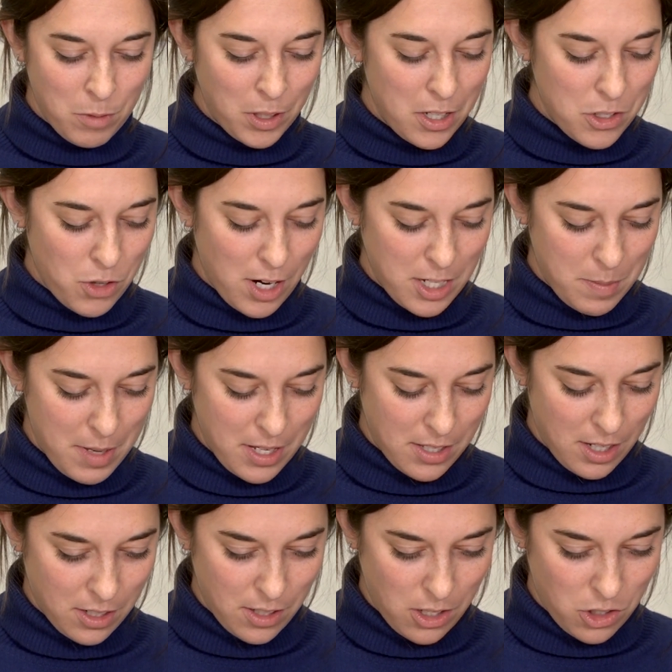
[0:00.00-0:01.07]
really strikes me
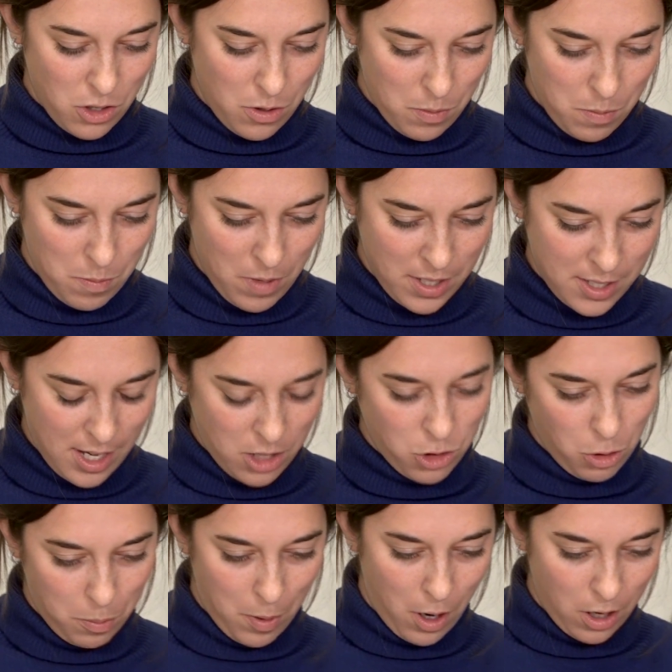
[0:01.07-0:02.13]
as like such a
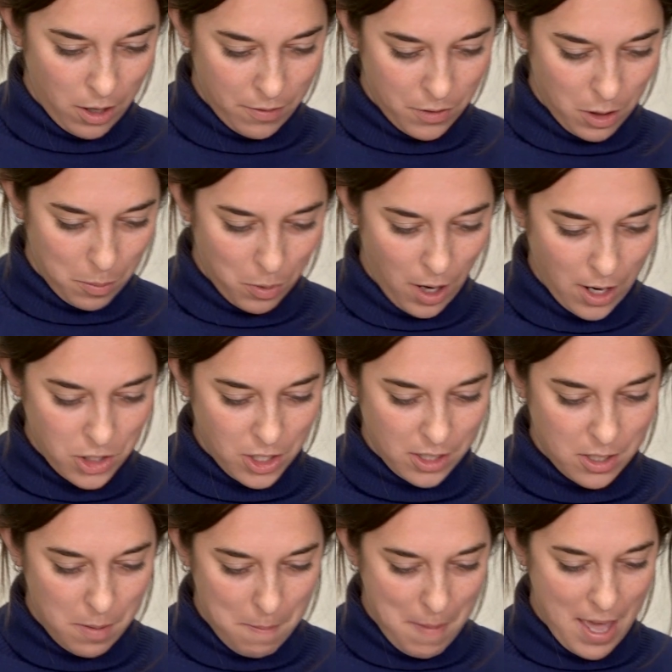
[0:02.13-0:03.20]
essential part of your project to